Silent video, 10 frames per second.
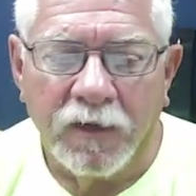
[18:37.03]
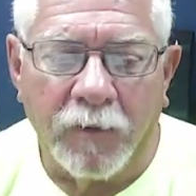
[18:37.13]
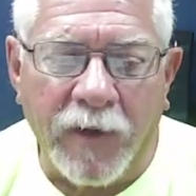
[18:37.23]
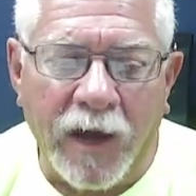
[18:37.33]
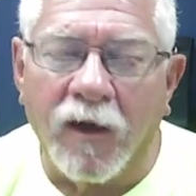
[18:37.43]
Now,
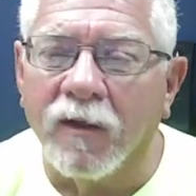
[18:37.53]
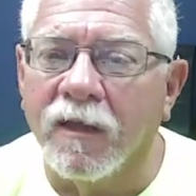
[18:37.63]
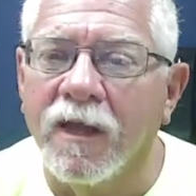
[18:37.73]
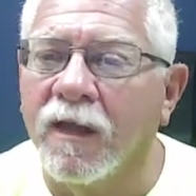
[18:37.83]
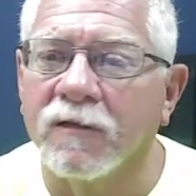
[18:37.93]
by all
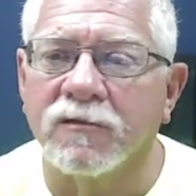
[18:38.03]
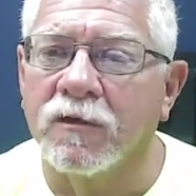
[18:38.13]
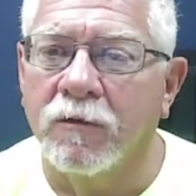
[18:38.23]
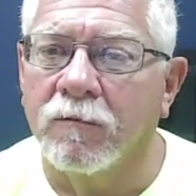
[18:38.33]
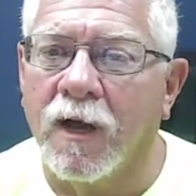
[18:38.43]
accounts,
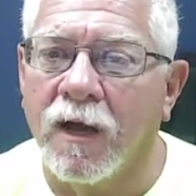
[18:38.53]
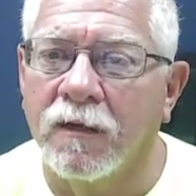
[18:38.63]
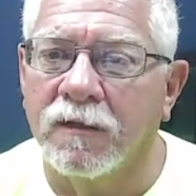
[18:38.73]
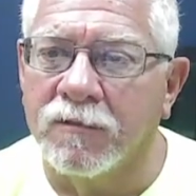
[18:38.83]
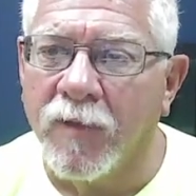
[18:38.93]
Uriah
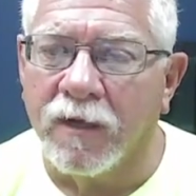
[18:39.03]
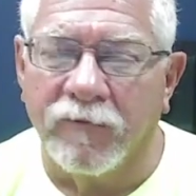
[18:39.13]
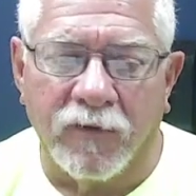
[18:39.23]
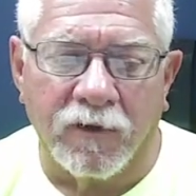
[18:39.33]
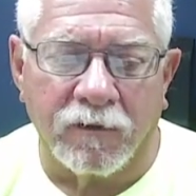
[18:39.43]
is a man
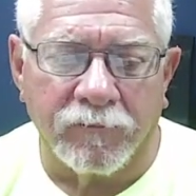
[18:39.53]
of honor.